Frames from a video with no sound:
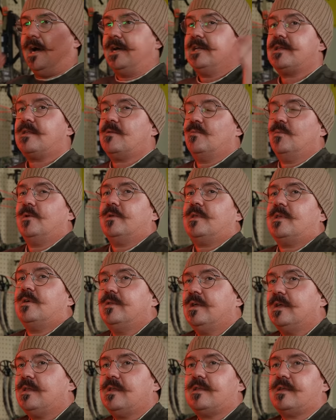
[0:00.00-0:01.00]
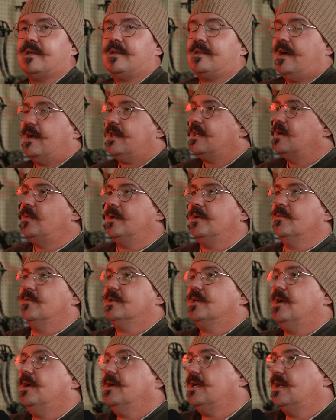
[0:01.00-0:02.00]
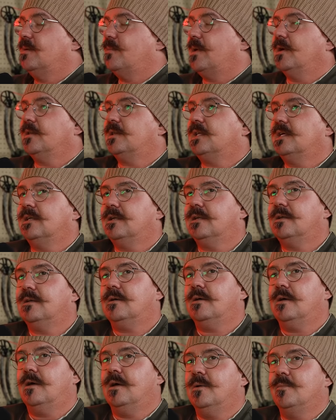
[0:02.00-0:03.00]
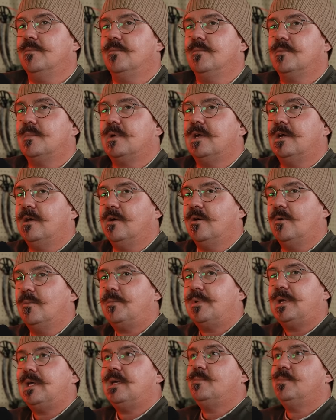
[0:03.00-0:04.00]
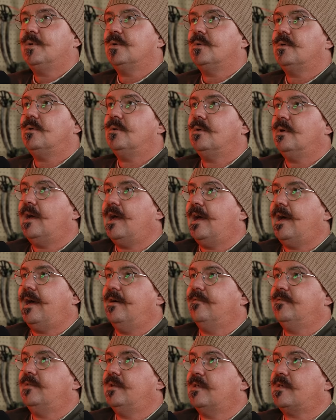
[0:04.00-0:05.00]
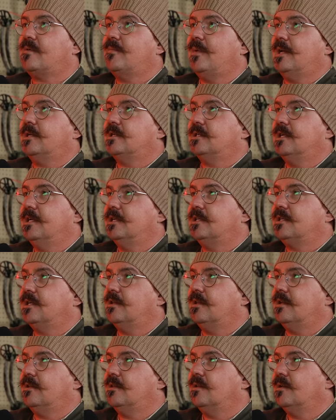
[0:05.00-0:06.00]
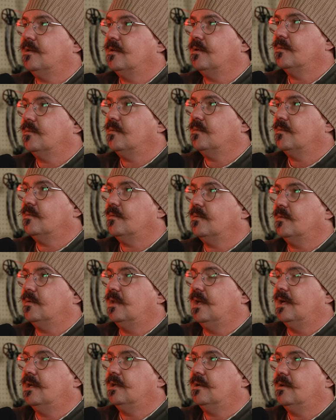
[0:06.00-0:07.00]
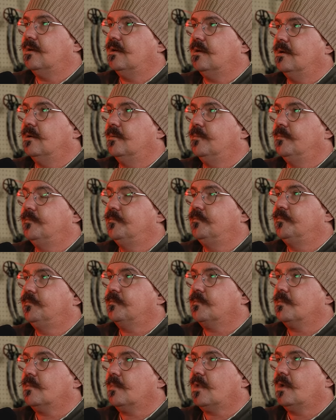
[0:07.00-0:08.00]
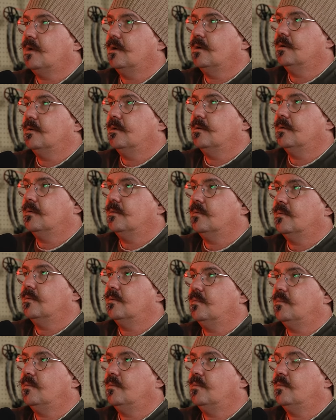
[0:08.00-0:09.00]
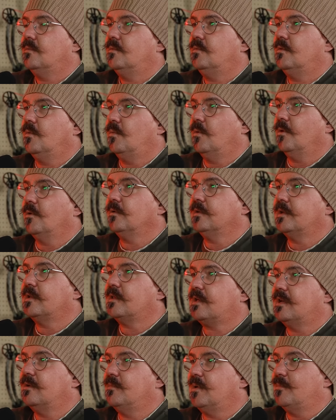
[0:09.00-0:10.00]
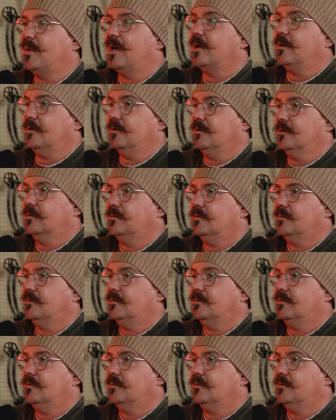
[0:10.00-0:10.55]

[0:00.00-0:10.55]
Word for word: just well, so this is exactly what you were talking about. That um, you know, people have this imagination that the that um, the world is going to be better